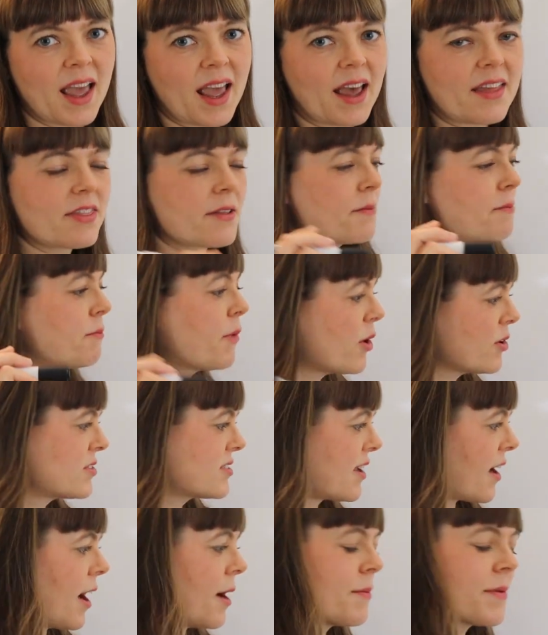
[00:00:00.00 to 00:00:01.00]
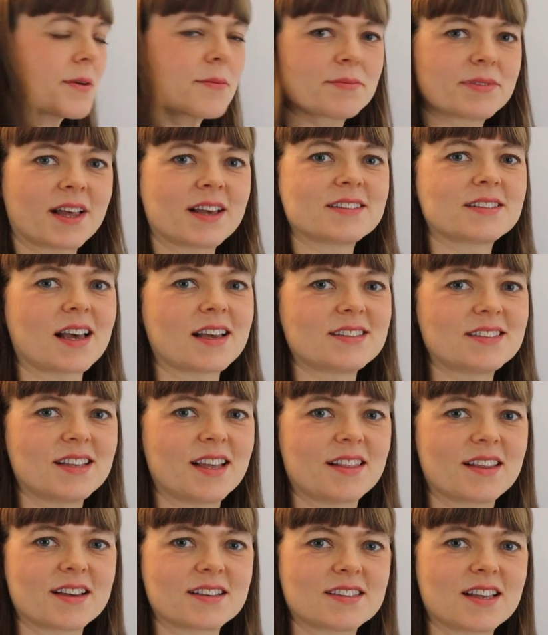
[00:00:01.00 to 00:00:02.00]
And the most common place I
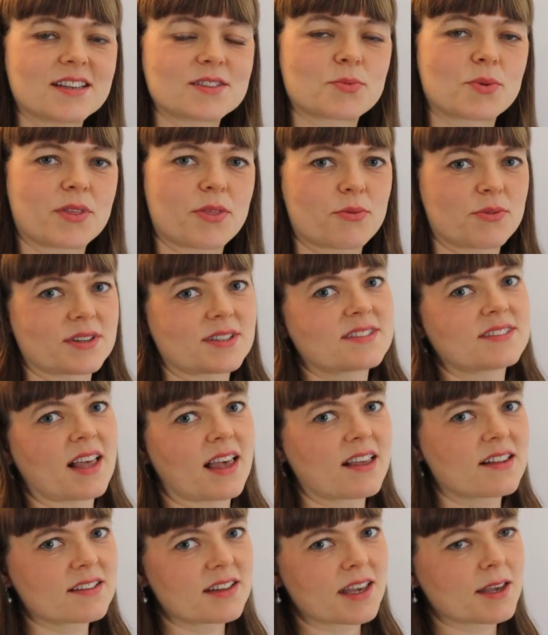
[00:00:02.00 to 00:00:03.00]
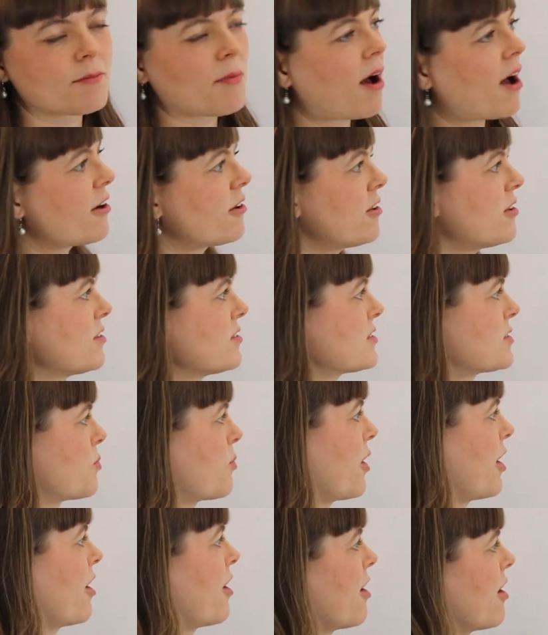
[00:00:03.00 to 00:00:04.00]
see this is with recycling models
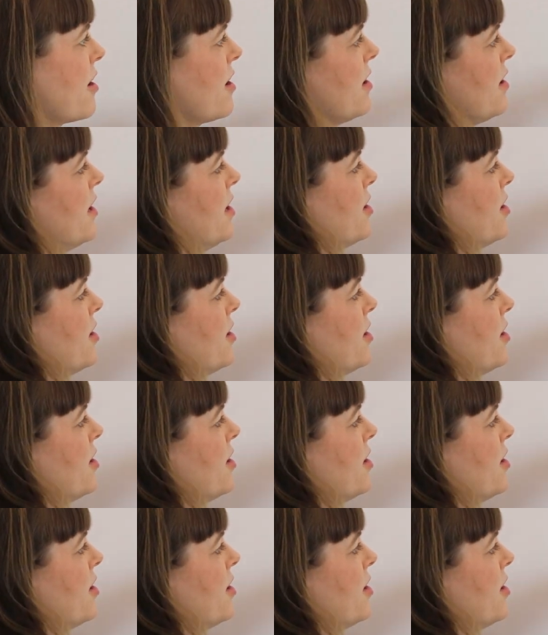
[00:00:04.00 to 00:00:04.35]
where